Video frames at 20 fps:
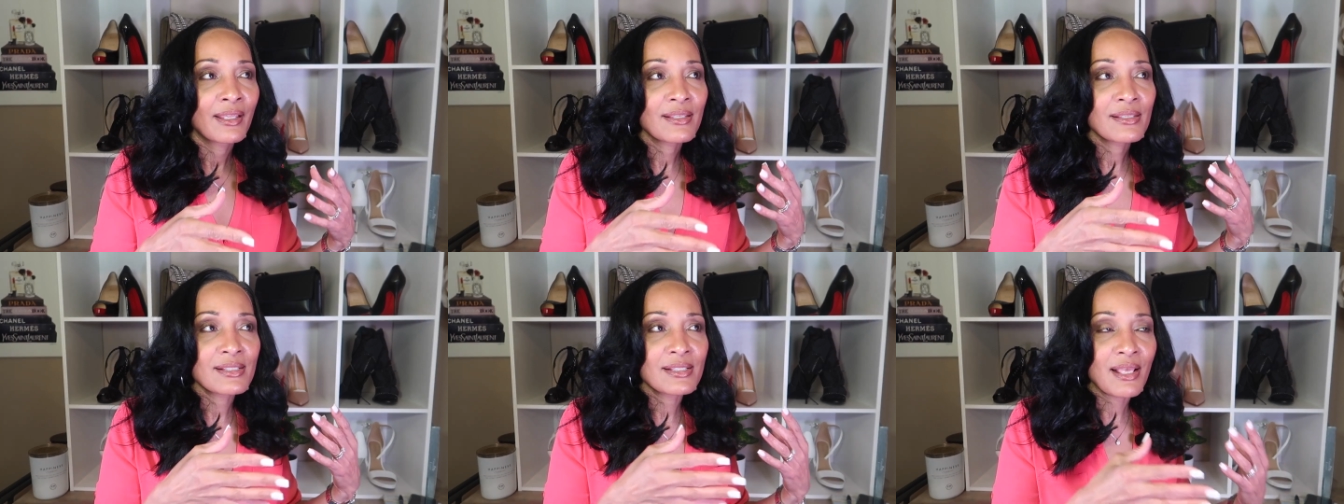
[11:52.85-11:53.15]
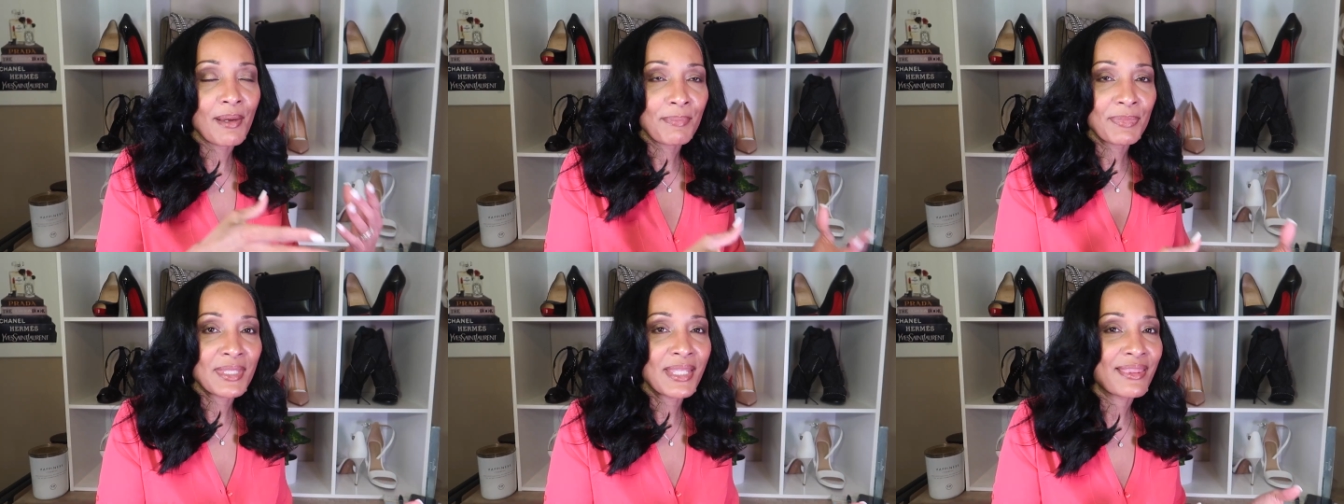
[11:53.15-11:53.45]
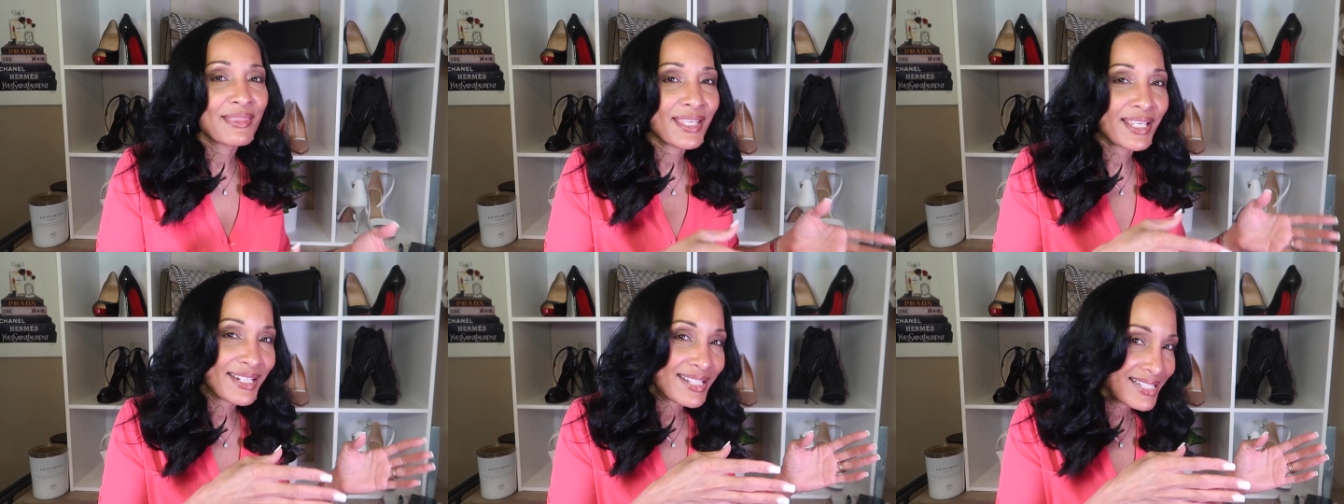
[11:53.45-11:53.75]

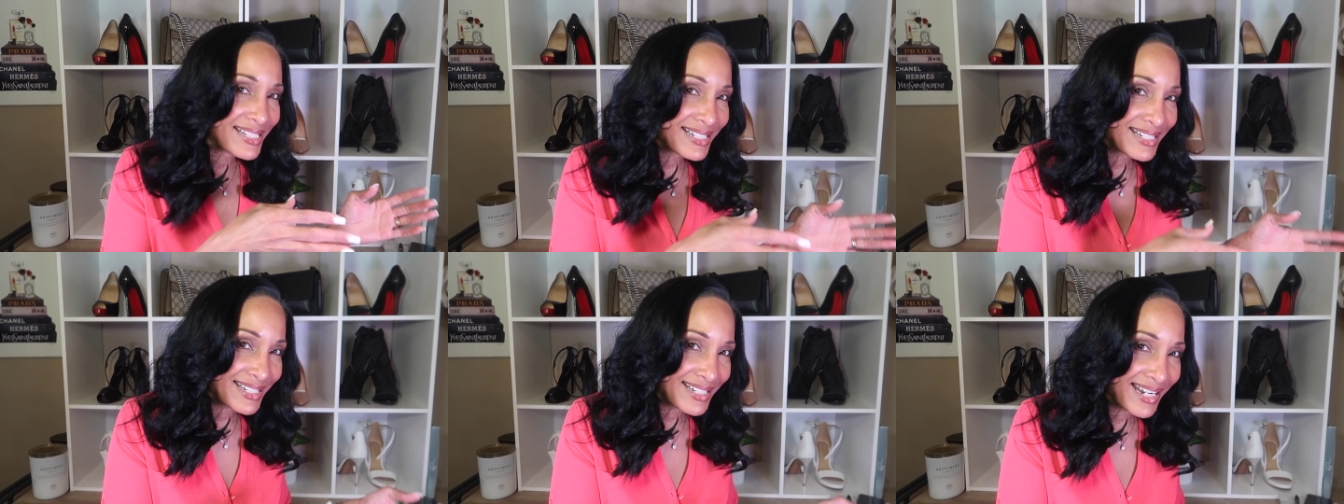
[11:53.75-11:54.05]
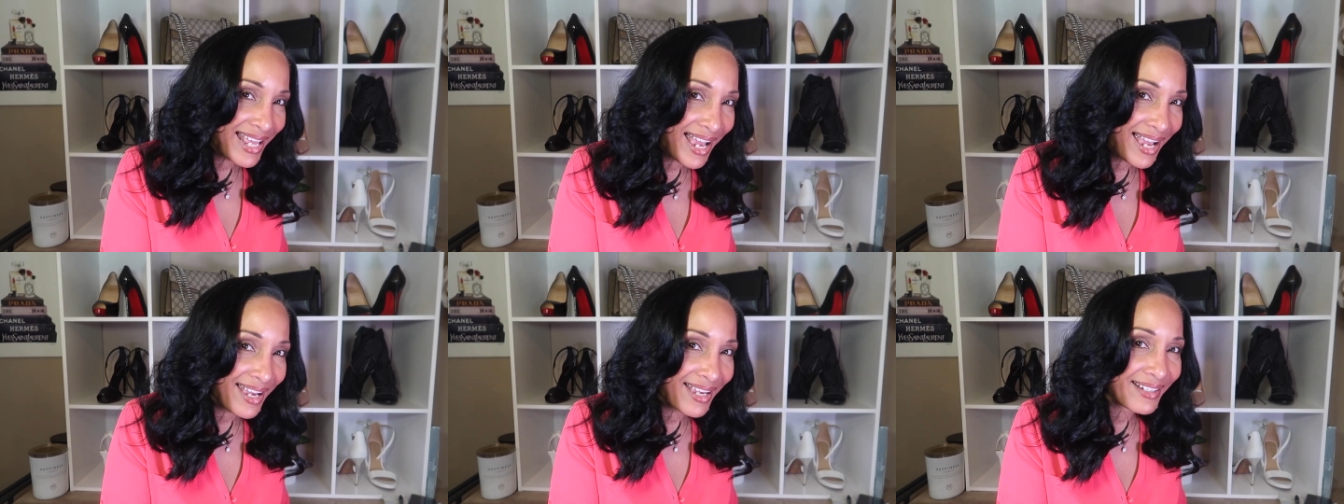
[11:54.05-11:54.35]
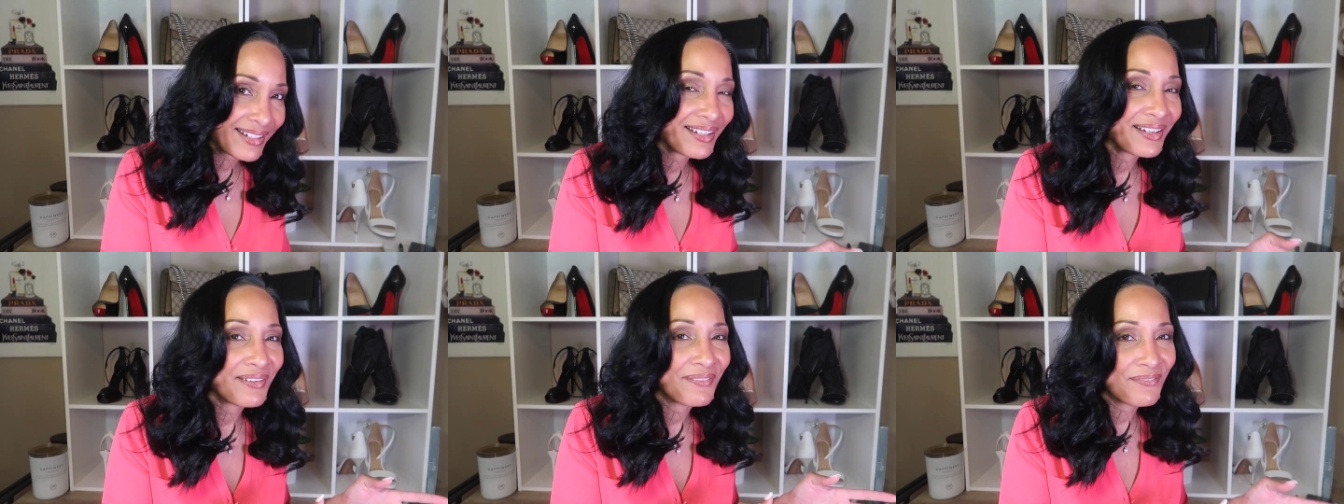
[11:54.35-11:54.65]
something that is
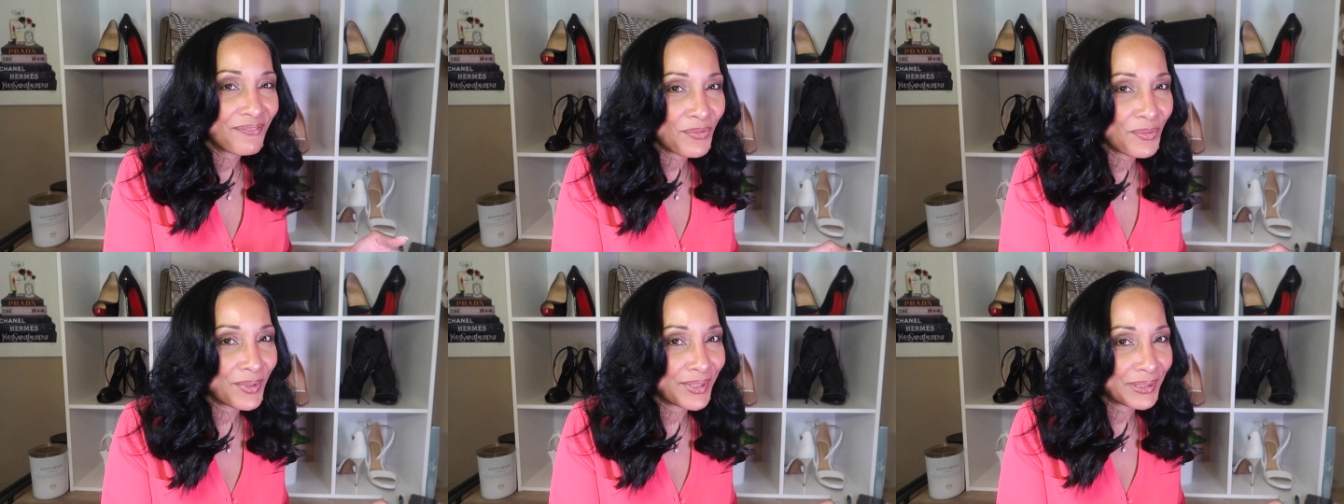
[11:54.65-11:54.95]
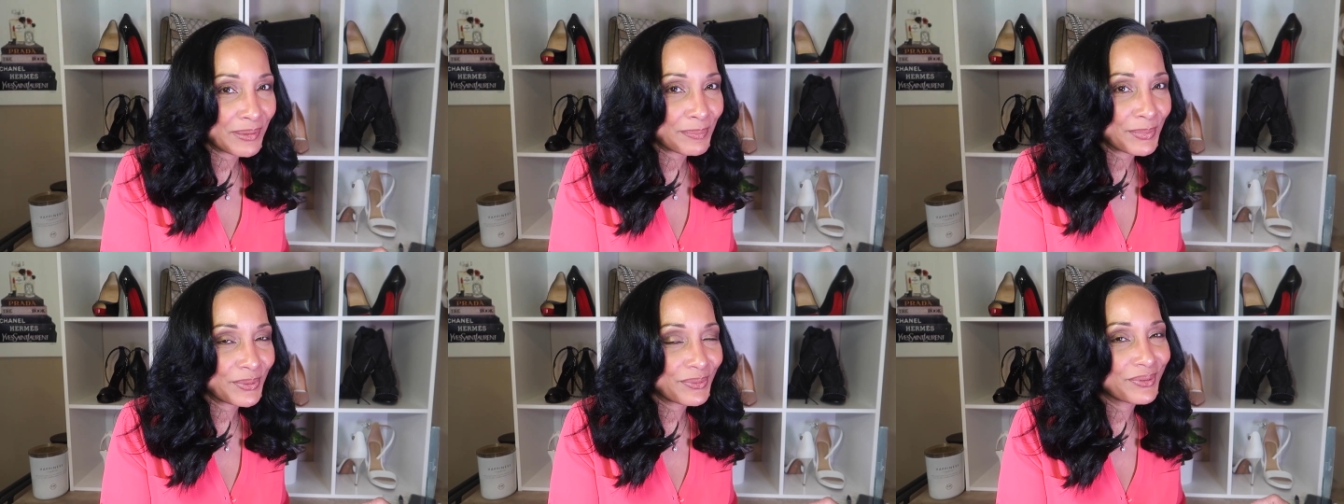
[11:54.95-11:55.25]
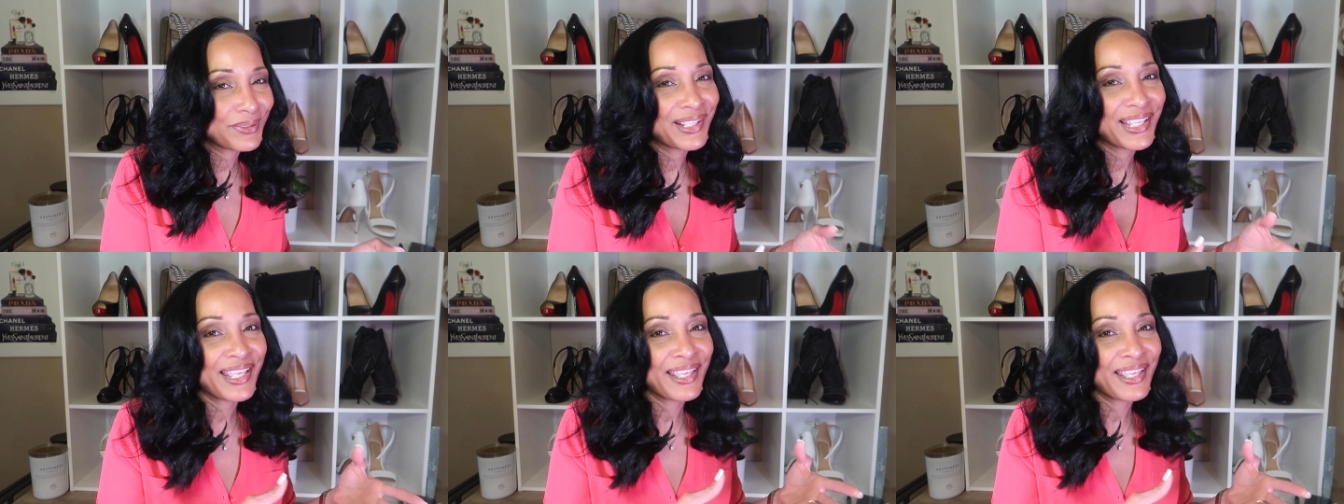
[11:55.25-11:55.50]
not affordable,